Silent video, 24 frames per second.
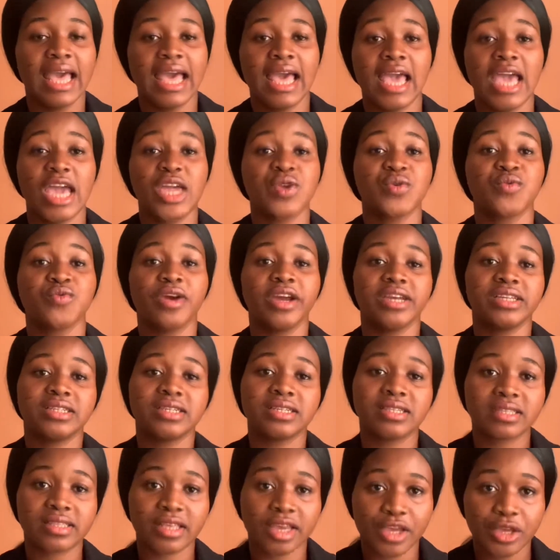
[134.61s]
and
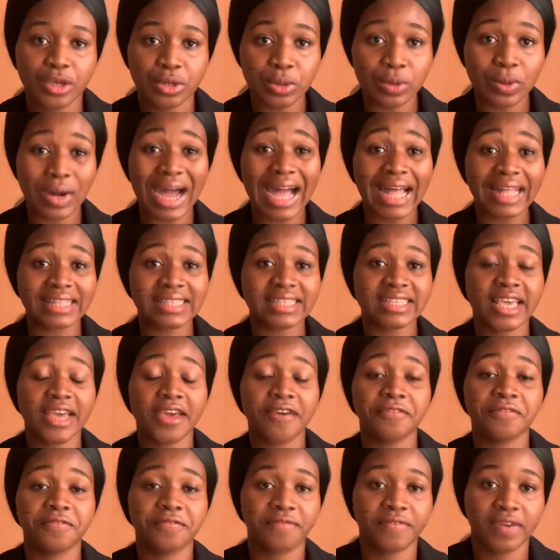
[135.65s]
register you at a
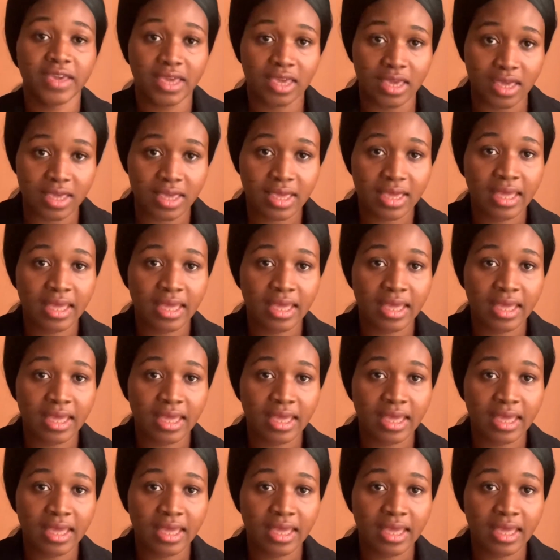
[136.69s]
fee.